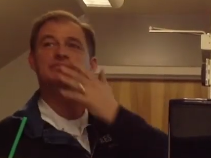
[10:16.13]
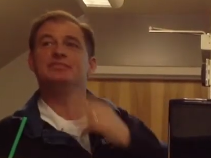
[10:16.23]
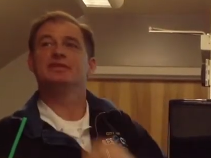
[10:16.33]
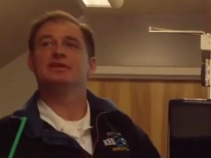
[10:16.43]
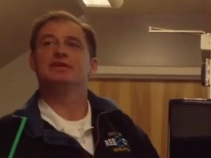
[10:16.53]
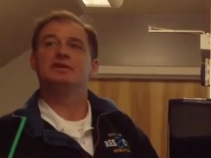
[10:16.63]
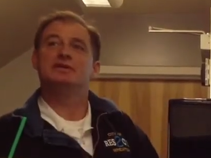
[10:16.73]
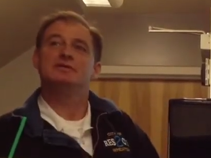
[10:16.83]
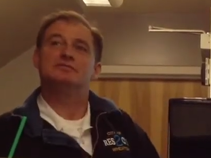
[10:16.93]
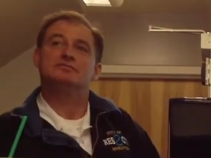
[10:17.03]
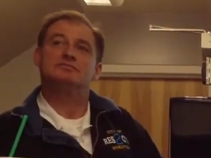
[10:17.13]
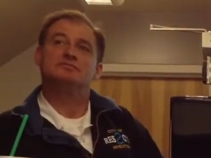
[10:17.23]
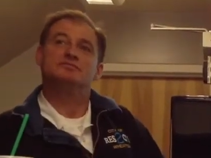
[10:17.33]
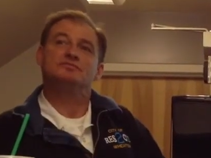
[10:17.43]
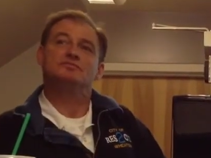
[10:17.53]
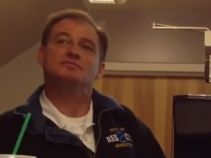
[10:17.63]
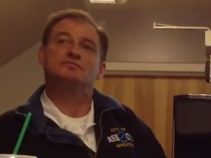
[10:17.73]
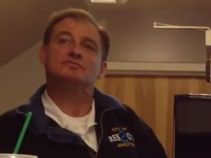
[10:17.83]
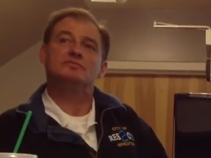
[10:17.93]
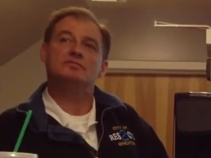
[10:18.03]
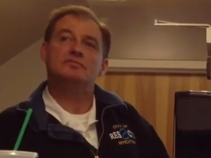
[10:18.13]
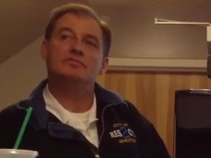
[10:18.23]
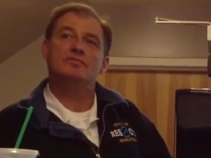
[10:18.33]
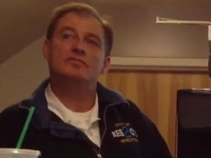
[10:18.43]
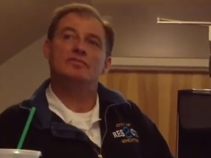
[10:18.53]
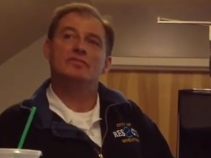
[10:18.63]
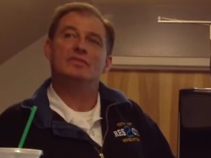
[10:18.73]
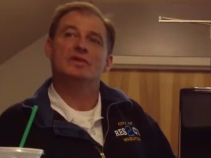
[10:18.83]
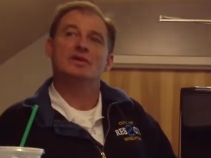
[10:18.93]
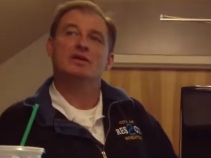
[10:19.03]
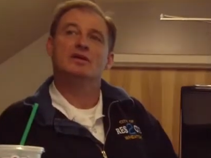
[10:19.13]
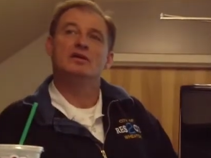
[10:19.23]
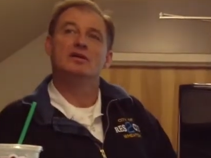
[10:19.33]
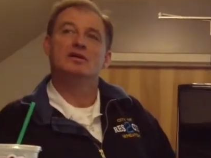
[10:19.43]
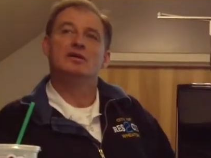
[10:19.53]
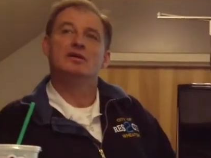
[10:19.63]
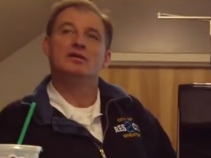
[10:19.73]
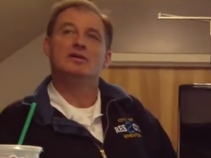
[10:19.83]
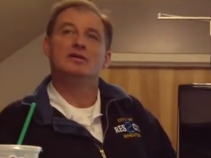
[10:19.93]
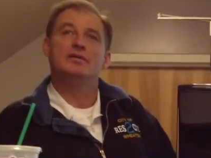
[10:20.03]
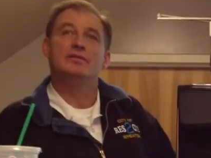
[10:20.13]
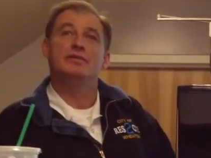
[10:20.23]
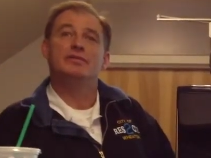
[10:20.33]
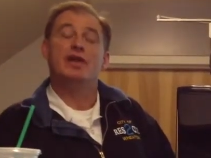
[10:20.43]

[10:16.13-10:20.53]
Will that flash only in fireman service or all the time?